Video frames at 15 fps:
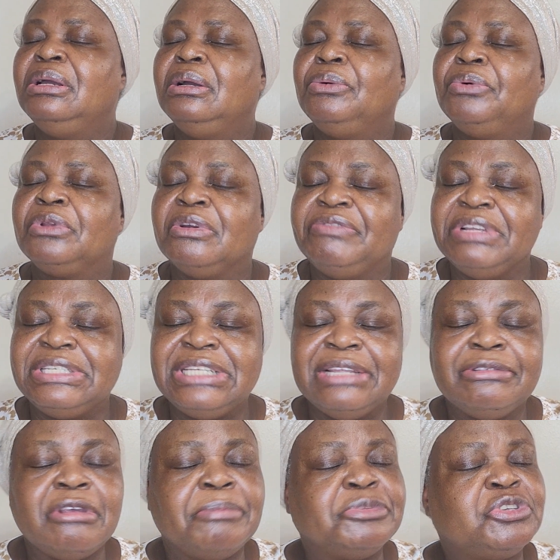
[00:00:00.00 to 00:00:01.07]
One of the
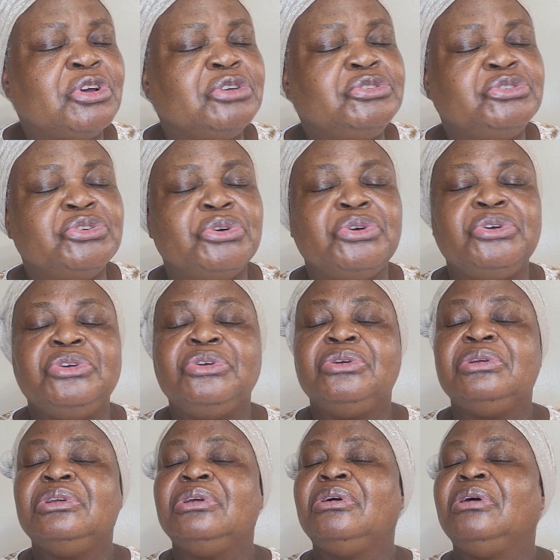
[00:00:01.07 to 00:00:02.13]
symptoms also
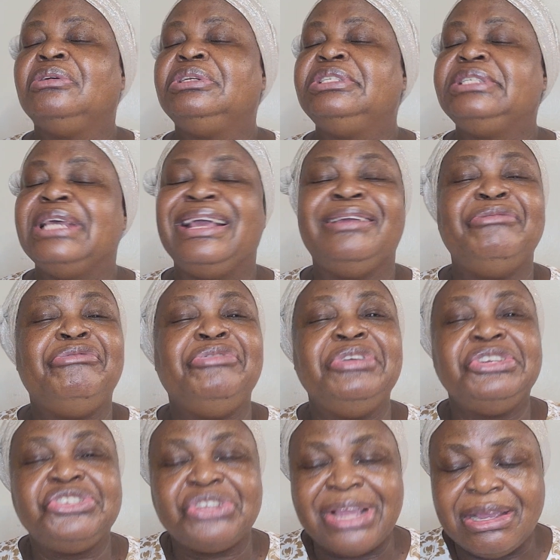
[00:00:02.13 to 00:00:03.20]
is
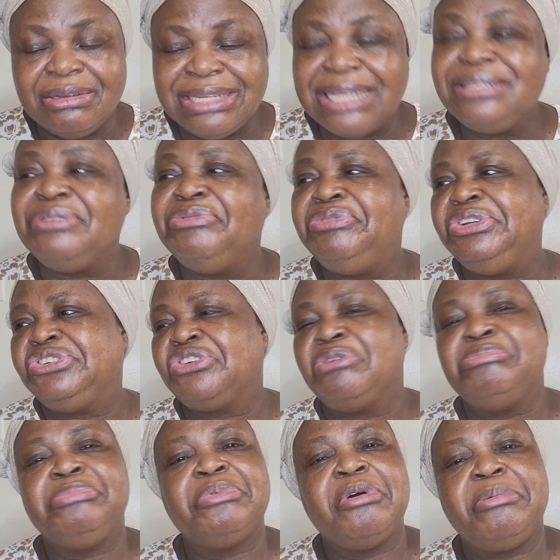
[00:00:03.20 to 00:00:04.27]

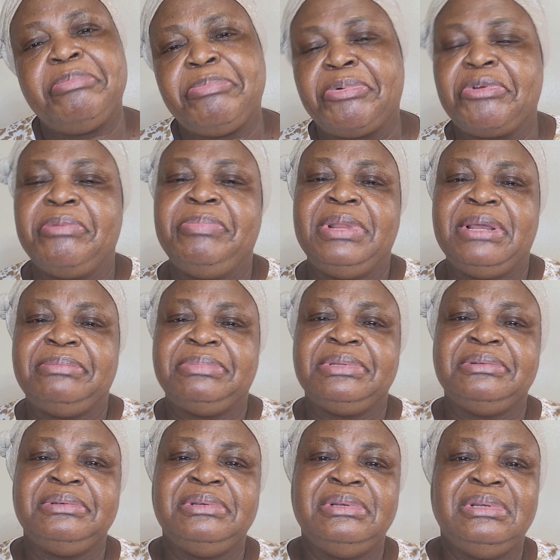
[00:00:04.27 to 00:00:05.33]
vision
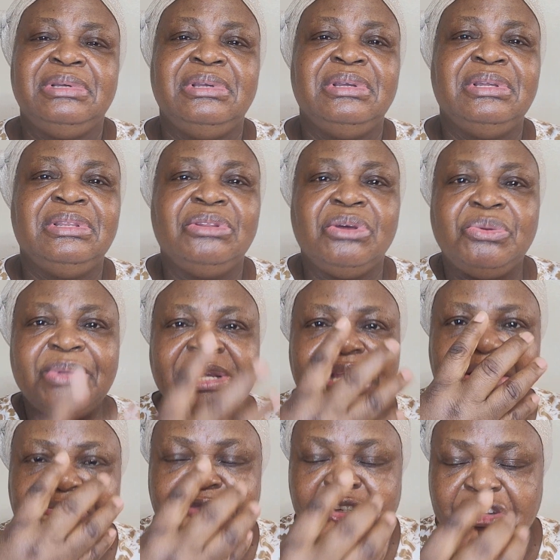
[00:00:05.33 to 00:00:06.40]
problems. They will
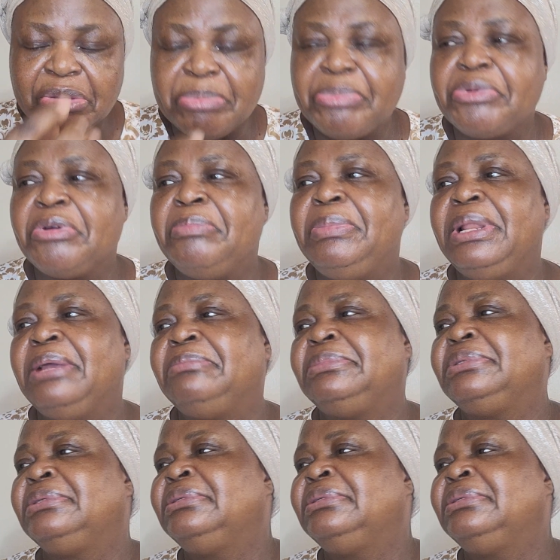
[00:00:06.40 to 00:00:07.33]
have vision problems.